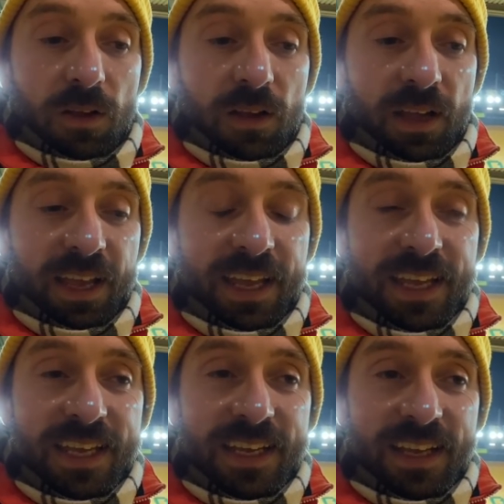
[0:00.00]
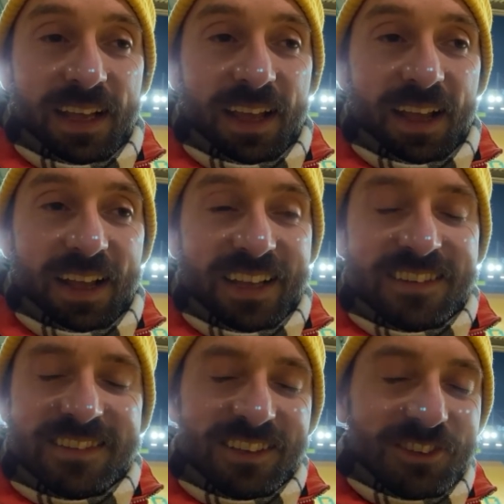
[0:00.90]
He is
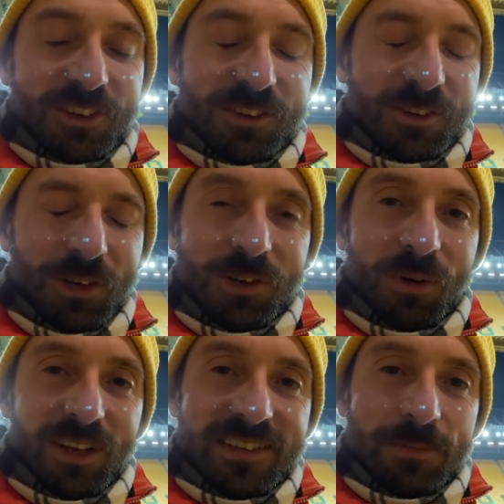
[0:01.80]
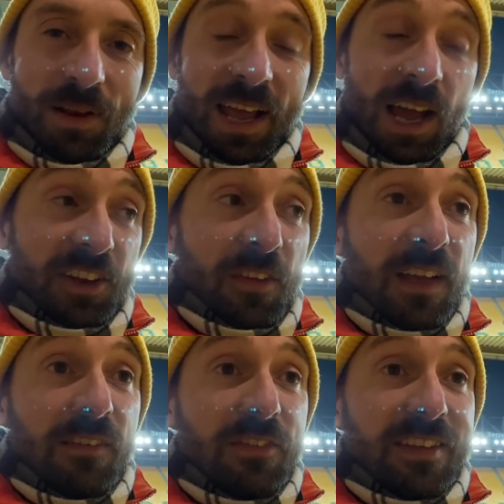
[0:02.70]
such a good quality player. I don't think
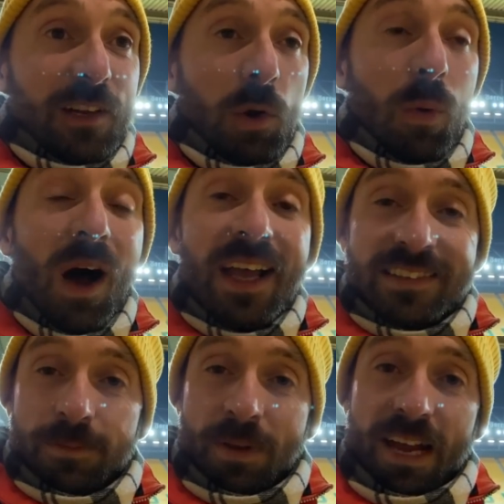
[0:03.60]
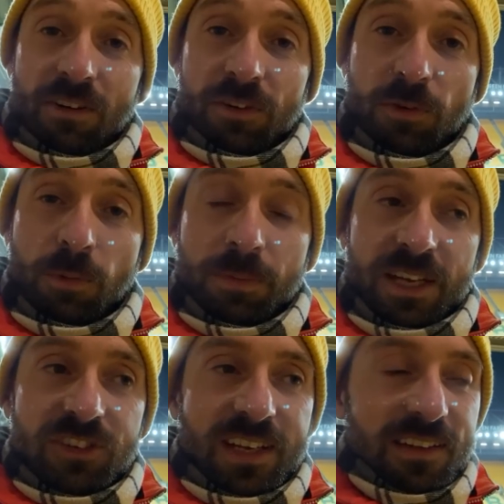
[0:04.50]
I've ever seen a quieter player on a football
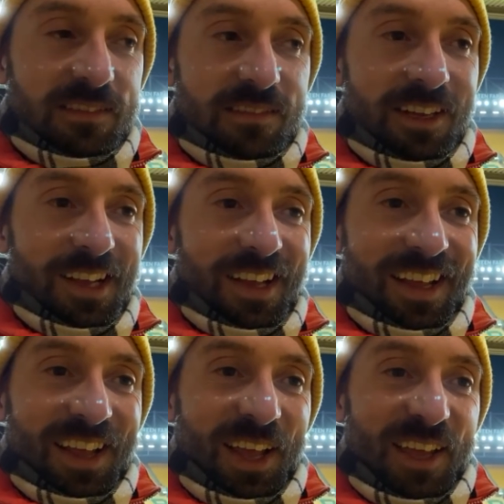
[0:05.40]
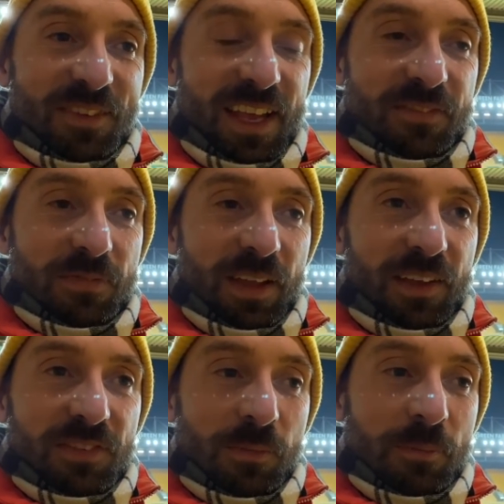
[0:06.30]
pitch. He doesn't... If
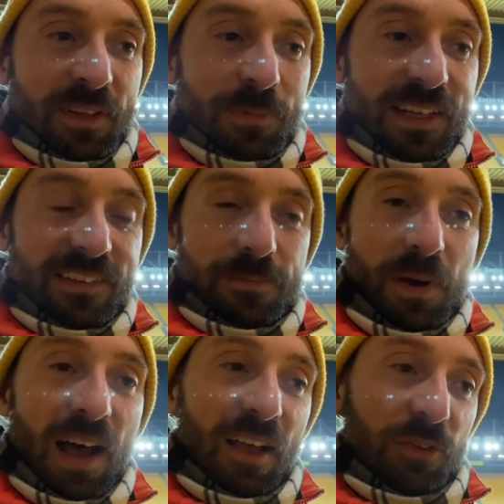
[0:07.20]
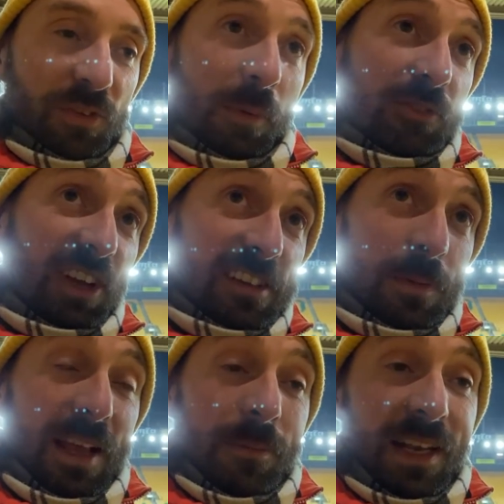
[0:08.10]
someone misplaces a pass or someone tries to
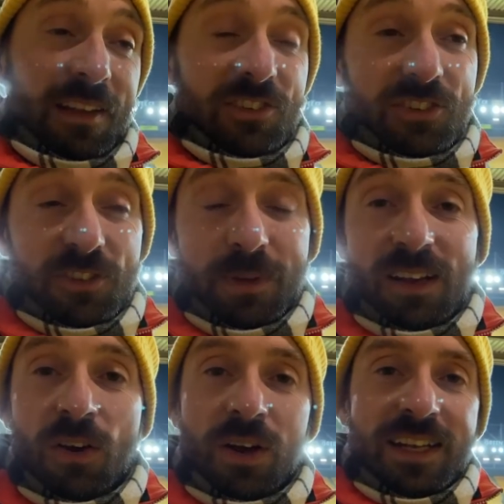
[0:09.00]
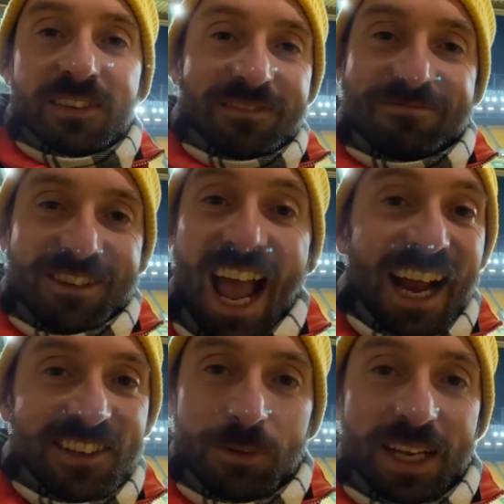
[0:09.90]
play him in, it's just a bit long, he doesn't
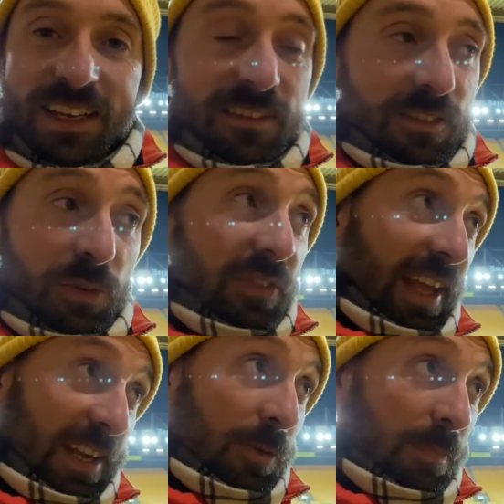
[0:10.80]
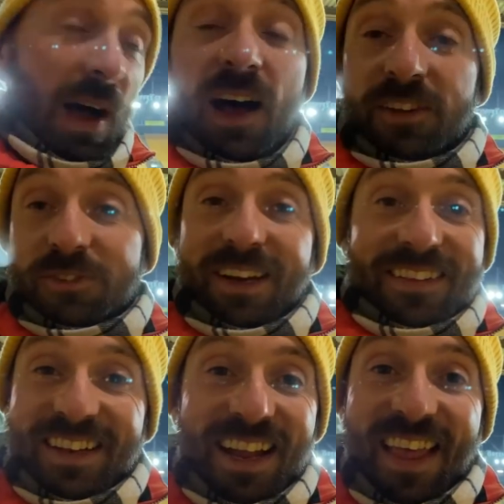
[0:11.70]
react to it. He doesn't sort of say good pass or
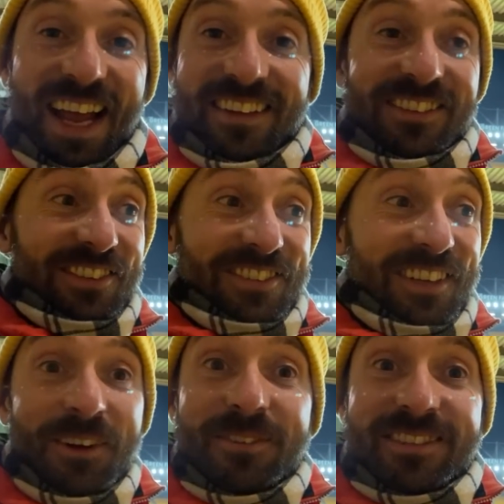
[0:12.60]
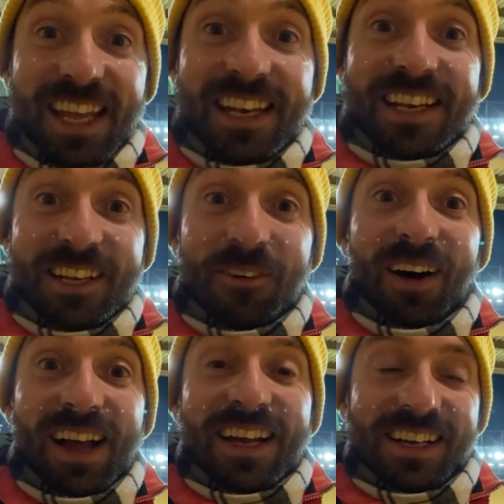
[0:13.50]
anything like that. He's just so deadly
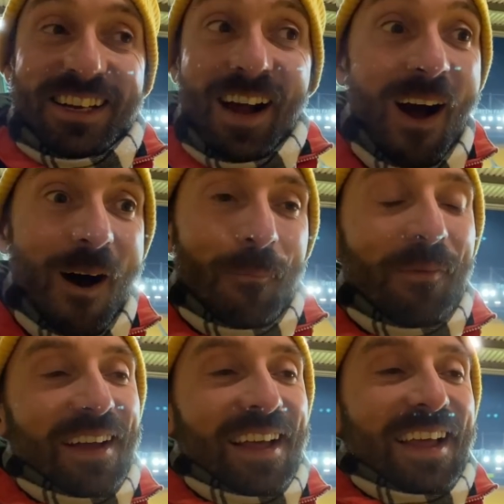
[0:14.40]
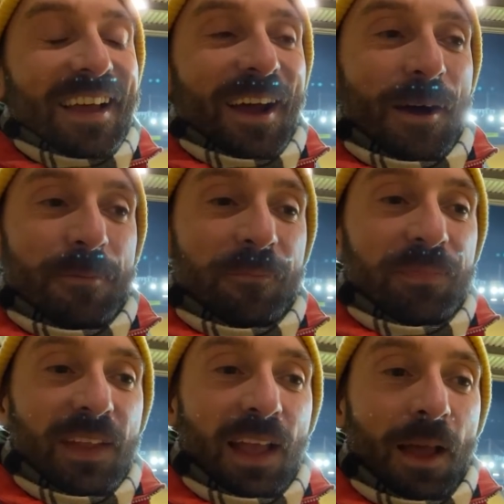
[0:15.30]
quiet and calm.
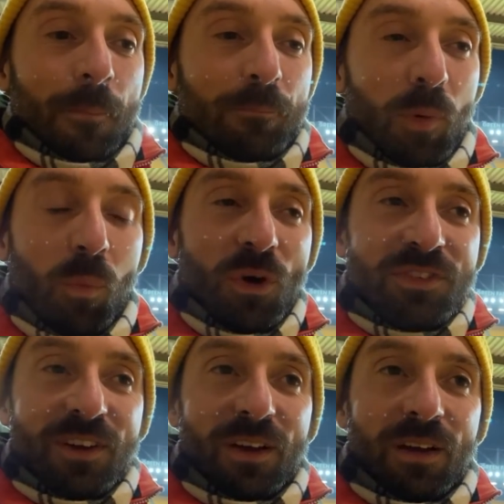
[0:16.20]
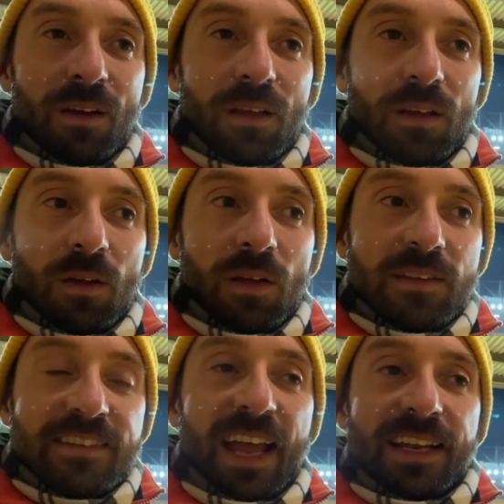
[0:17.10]
But what a
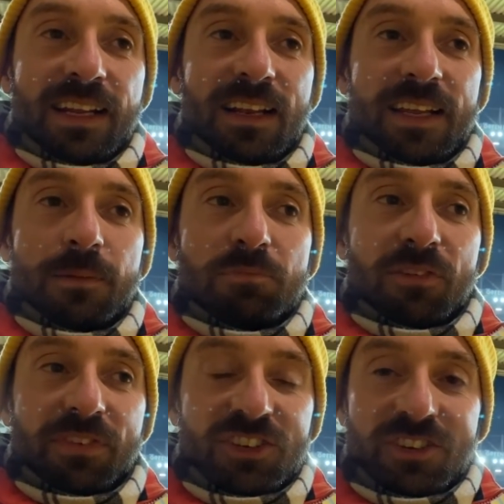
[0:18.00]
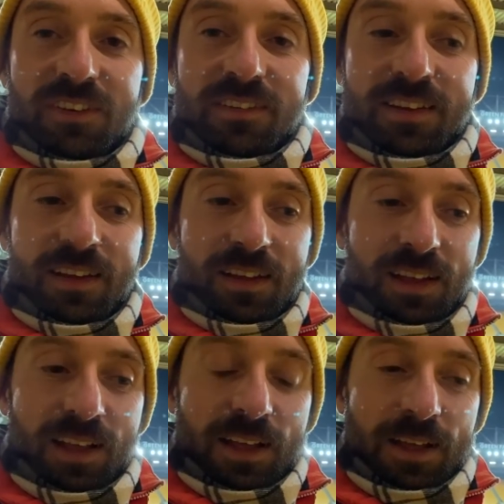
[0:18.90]
technically proficient
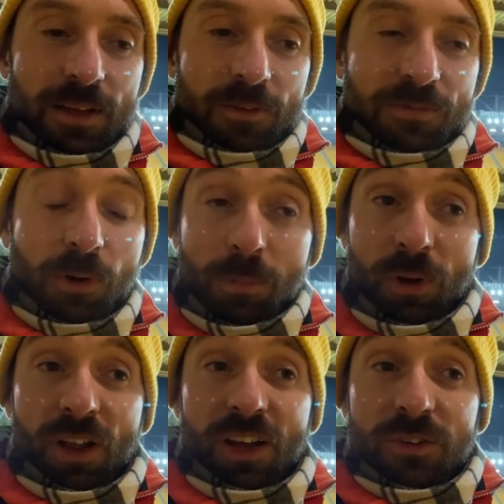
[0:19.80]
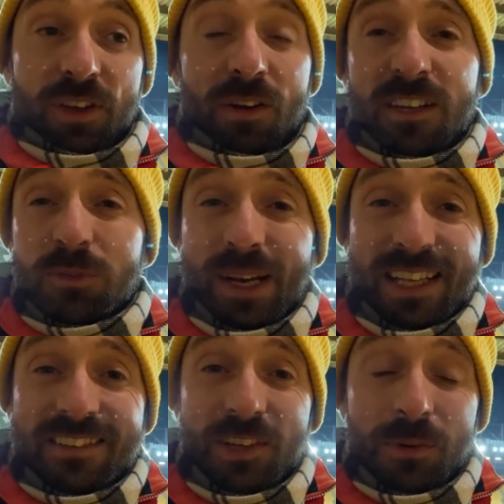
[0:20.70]
footballer who's only
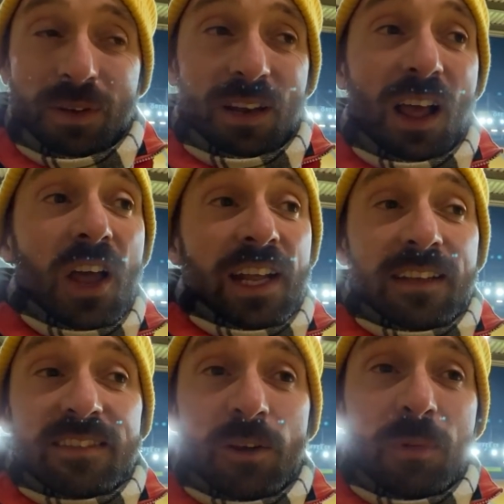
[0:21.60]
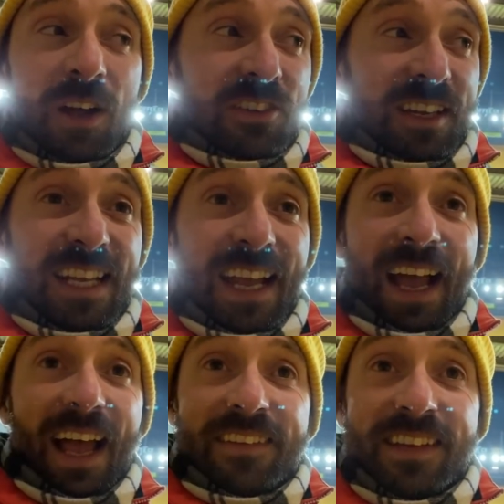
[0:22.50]
22 and learning so much. And he
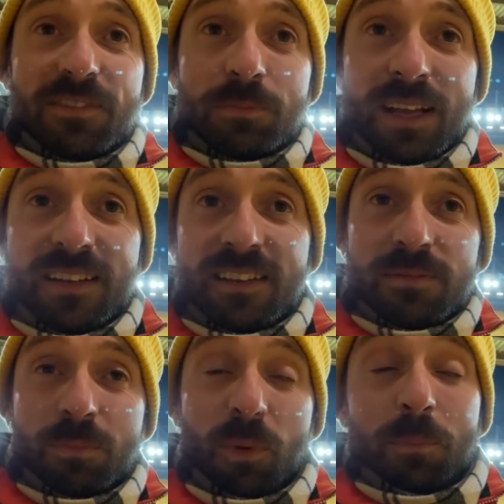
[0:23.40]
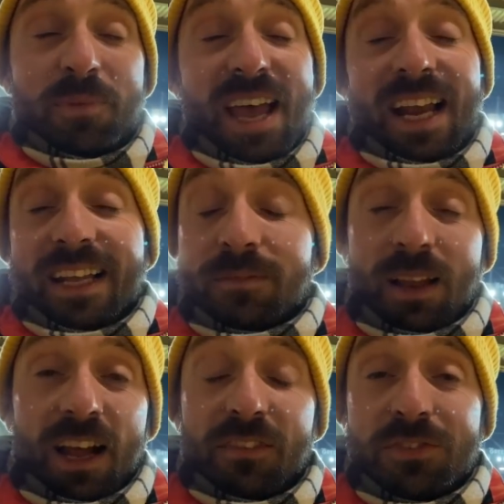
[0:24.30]
hasn't even played in his, barely,
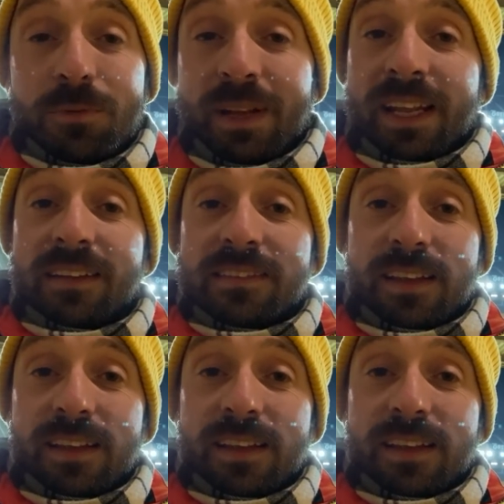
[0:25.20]
like a few minutes.